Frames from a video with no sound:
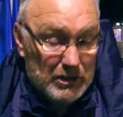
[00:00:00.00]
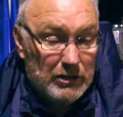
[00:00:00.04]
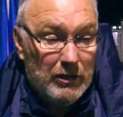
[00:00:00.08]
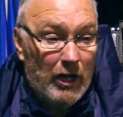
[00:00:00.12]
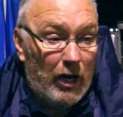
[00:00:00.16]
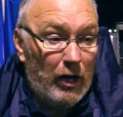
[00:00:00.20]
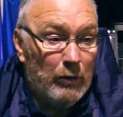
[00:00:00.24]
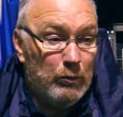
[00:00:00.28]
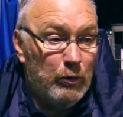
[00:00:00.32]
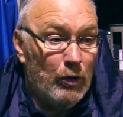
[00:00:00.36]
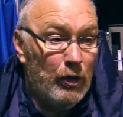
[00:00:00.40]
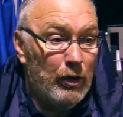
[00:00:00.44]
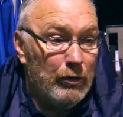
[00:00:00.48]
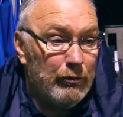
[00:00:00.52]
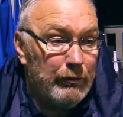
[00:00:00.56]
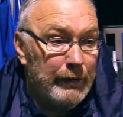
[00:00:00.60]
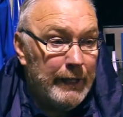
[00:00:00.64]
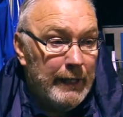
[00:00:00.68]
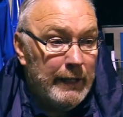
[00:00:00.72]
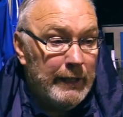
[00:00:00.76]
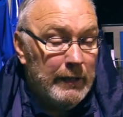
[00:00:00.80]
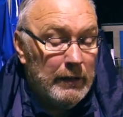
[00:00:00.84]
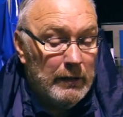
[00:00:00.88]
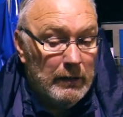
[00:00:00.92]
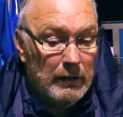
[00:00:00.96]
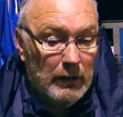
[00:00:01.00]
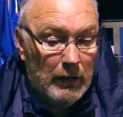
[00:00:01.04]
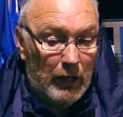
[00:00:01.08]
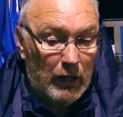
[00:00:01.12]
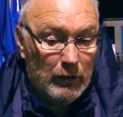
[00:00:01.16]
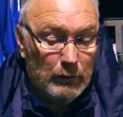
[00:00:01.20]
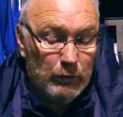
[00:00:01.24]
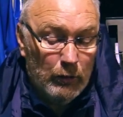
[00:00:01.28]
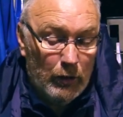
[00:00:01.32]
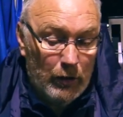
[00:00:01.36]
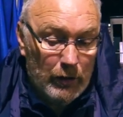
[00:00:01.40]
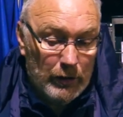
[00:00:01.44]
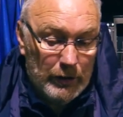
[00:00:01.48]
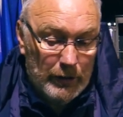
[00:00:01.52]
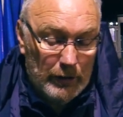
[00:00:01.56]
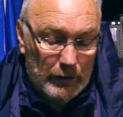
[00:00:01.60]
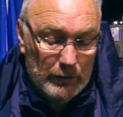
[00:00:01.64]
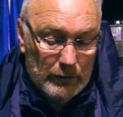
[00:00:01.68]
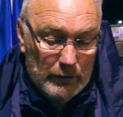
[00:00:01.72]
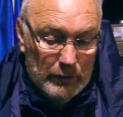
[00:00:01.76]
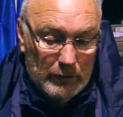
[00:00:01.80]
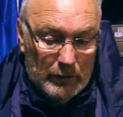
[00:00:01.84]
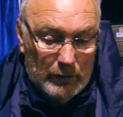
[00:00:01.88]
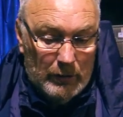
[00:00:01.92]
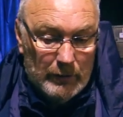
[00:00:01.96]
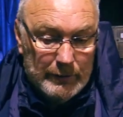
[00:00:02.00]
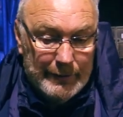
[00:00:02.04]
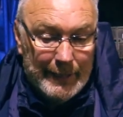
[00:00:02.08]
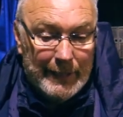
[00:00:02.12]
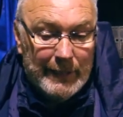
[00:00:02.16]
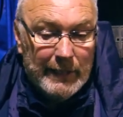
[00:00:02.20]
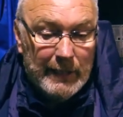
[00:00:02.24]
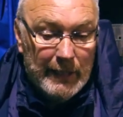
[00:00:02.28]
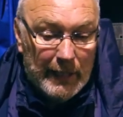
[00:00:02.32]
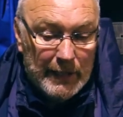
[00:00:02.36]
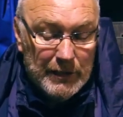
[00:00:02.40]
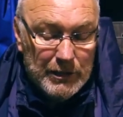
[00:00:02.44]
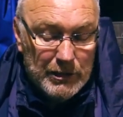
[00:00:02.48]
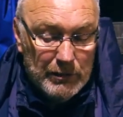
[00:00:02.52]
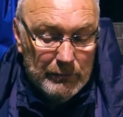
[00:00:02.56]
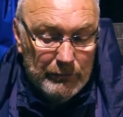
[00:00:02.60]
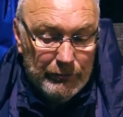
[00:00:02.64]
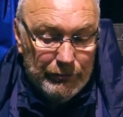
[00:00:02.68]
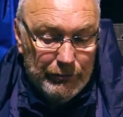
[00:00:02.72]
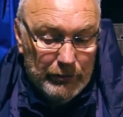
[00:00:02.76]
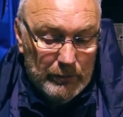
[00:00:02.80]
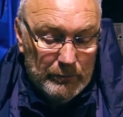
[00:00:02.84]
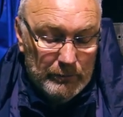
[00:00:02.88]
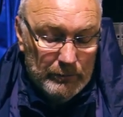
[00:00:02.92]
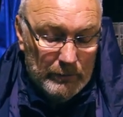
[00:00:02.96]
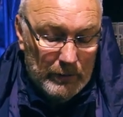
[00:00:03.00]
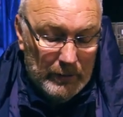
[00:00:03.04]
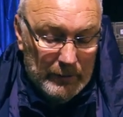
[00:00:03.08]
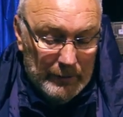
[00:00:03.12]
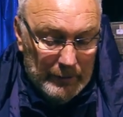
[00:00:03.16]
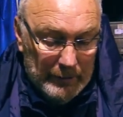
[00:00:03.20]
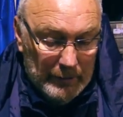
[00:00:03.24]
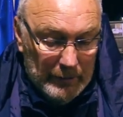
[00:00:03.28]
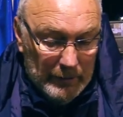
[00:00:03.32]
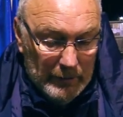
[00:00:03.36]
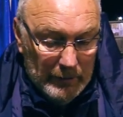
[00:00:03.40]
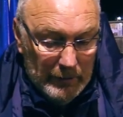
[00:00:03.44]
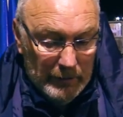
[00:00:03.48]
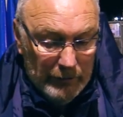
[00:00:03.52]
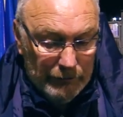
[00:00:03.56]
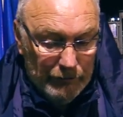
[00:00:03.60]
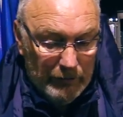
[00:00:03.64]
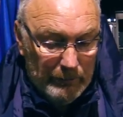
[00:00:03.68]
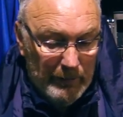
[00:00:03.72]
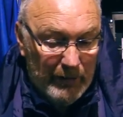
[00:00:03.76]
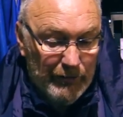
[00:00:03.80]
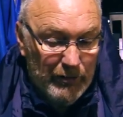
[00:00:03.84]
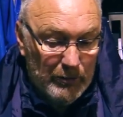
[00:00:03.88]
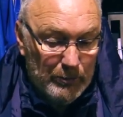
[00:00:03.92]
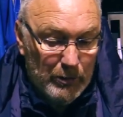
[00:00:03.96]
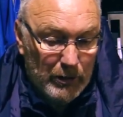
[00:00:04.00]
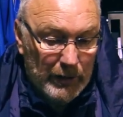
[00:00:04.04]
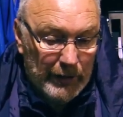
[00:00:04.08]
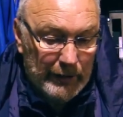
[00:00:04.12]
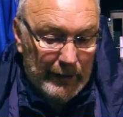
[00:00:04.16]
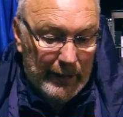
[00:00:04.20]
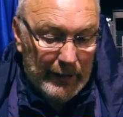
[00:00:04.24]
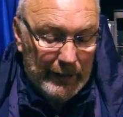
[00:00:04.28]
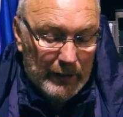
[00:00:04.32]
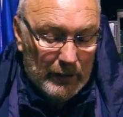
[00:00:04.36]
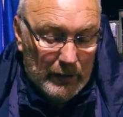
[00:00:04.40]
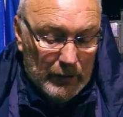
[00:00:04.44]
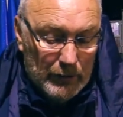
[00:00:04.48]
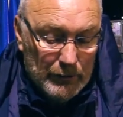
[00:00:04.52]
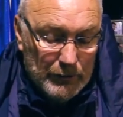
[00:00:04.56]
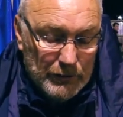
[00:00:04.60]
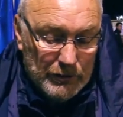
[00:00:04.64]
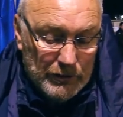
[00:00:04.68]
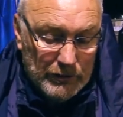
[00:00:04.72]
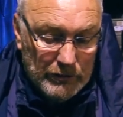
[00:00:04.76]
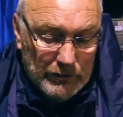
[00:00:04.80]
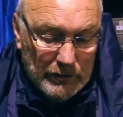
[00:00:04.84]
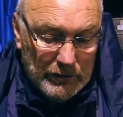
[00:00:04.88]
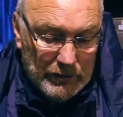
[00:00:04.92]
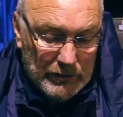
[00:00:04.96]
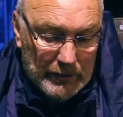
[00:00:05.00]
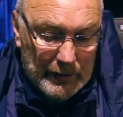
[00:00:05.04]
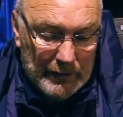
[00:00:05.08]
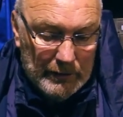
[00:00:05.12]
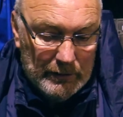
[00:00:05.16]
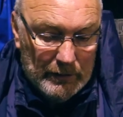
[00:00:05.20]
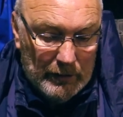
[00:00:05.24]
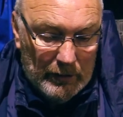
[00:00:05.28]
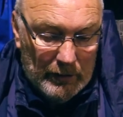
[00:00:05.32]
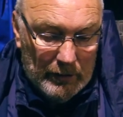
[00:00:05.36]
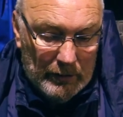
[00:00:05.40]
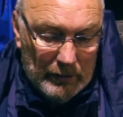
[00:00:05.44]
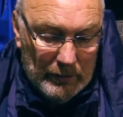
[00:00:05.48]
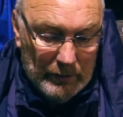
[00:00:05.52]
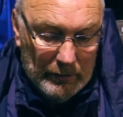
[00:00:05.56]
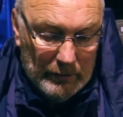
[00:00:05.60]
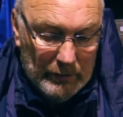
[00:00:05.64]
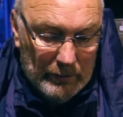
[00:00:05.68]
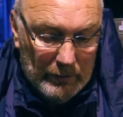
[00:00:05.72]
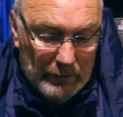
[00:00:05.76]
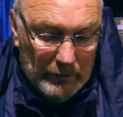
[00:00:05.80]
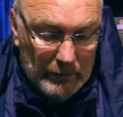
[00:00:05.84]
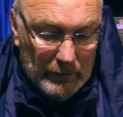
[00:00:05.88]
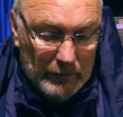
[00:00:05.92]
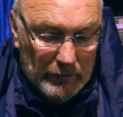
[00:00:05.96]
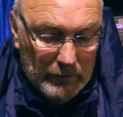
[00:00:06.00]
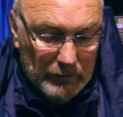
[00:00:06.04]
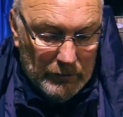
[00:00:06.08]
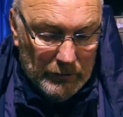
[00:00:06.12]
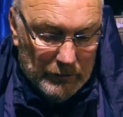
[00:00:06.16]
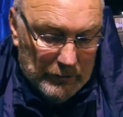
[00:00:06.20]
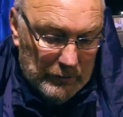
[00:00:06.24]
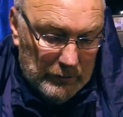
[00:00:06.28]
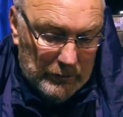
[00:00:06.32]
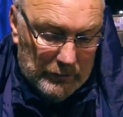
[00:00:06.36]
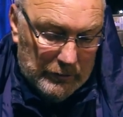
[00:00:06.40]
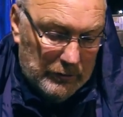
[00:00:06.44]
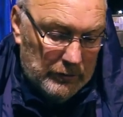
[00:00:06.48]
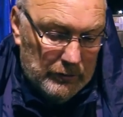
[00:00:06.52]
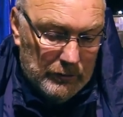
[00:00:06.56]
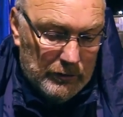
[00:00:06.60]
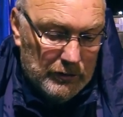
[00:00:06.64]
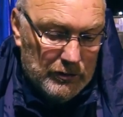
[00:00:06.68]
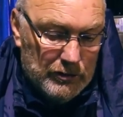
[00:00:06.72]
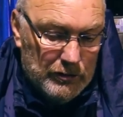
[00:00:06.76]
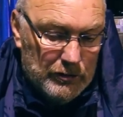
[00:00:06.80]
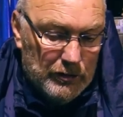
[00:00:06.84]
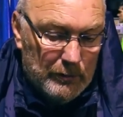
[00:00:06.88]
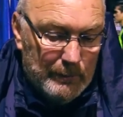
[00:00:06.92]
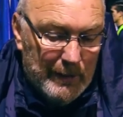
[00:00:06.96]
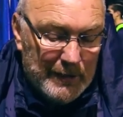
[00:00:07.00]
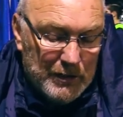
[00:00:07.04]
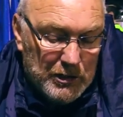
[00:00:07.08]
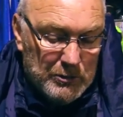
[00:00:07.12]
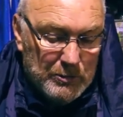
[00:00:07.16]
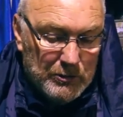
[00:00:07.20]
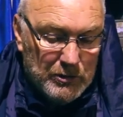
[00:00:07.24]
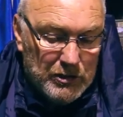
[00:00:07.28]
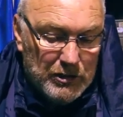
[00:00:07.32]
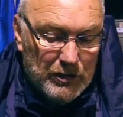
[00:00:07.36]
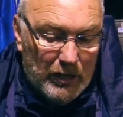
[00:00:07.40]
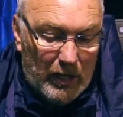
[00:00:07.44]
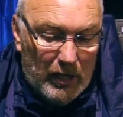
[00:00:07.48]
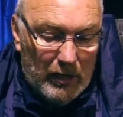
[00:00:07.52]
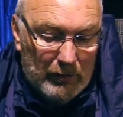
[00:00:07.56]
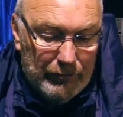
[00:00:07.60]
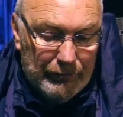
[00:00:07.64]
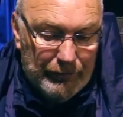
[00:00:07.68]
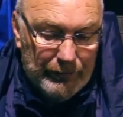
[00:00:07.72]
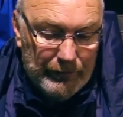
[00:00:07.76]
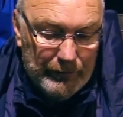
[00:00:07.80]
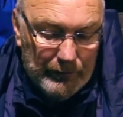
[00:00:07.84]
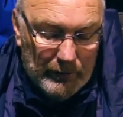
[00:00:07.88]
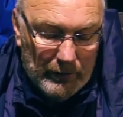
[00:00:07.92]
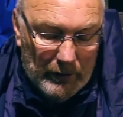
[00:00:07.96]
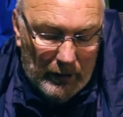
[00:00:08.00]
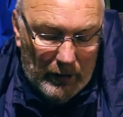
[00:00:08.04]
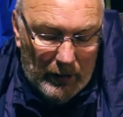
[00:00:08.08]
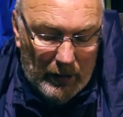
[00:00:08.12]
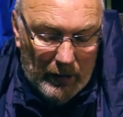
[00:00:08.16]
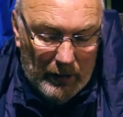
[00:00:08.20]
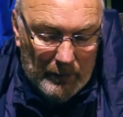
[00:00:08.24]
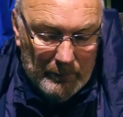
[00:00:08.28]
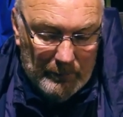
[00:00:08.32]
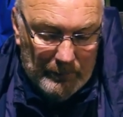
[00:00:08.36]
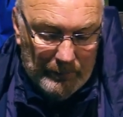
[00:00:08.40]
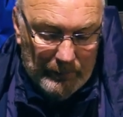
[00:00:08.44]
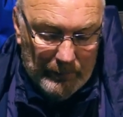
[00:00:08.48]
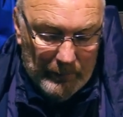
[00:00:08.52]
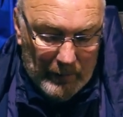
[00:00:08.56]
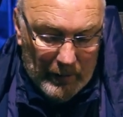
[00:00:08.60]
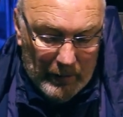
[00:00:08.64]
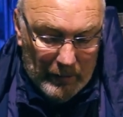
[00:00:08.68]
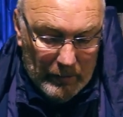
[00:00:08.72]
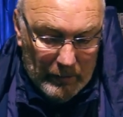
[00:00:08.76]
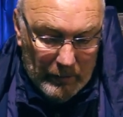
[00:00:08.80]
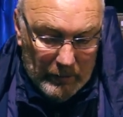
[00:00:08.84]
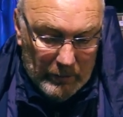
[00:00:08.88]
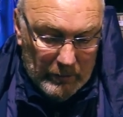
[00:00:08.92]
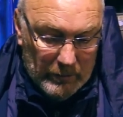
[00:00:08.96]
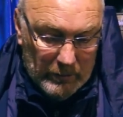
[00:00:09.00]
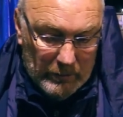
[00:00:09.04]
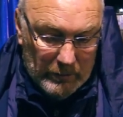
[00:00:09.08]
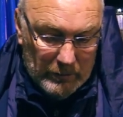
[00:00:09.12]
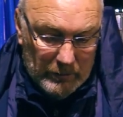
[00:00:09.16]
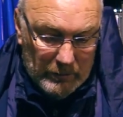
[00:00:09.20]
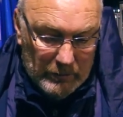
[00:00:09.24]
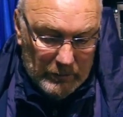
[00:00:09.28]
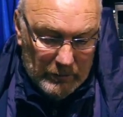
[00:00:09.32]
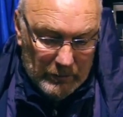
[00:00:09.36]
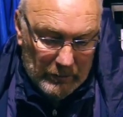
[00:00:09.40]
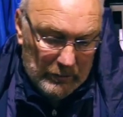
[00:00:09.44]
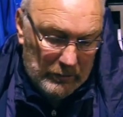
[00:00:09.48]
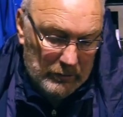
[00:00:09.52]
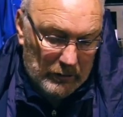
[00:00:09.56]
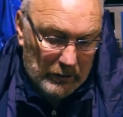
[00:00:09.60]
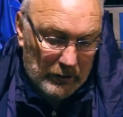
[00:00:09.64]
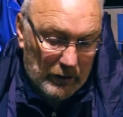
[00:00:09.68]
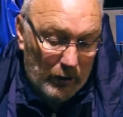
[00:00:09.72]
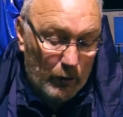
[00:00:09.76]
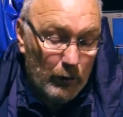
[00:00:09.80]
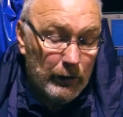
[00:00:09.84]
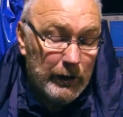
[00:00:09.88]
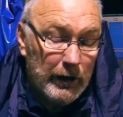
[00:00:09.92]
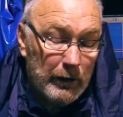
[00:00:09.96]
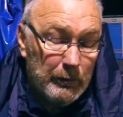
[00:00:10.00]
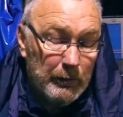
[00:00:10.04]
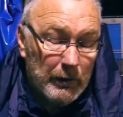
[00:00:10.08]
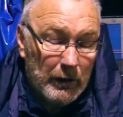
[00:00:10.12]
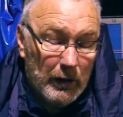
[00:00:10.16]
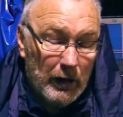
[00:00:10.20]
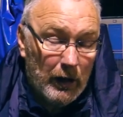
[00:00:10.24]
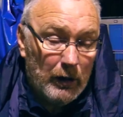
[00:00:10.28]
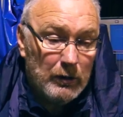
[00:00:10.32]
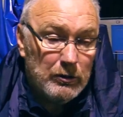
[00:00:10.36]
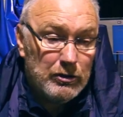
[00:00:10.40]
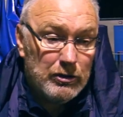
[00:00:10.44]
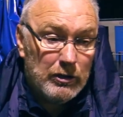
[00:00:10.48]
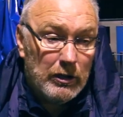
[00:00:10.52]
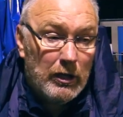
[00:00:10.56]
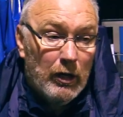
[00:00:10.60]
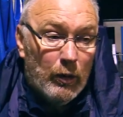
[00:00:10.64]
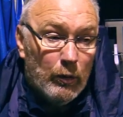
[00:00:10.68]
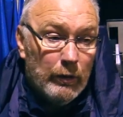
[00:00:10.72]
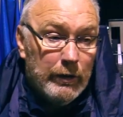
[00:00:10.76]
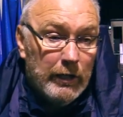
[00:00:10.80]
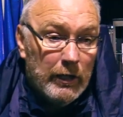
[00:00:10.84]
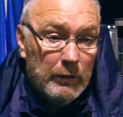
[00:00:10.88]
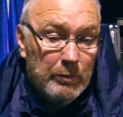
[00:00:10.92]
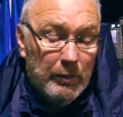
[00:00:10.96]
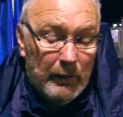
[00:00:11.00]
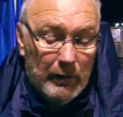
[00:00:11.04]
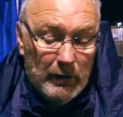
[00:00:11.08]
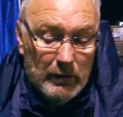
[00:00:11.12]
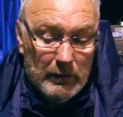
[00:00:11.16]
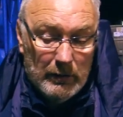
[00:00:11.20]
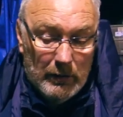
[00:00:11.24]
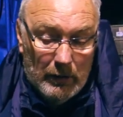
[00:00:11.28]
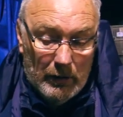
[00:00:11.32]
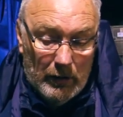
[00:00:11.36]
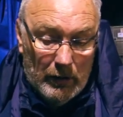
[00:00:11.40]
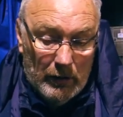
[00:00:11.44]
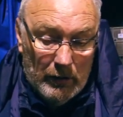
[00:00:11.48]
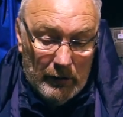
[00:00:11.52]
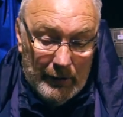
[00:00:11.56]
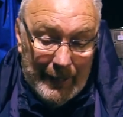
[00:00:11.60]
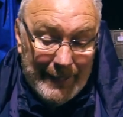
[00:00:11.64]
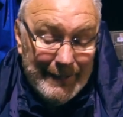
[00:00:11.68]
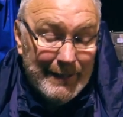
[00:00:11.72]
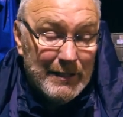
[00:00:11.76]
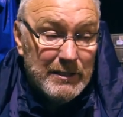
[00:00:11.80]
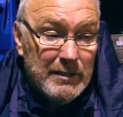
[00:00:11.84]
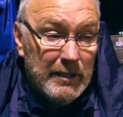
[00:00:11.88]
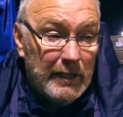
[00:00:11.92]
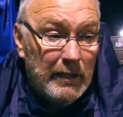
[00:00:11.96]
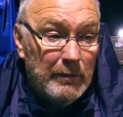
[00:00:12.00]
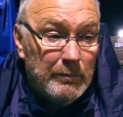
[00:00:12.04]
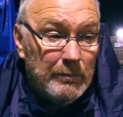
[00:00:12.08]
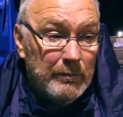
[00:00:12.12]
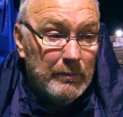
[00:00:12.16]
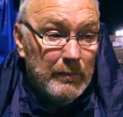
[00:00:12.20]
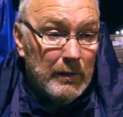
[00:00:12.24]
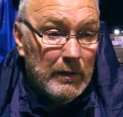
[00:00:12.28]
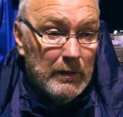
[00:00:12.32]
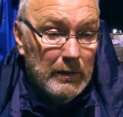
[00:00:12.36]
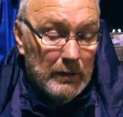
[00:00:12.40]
Just hard work, really. Hard work and dedication from everybody. That includes, as I said, the management staff, the goalkeeping coach, the goalkeeper, and the team.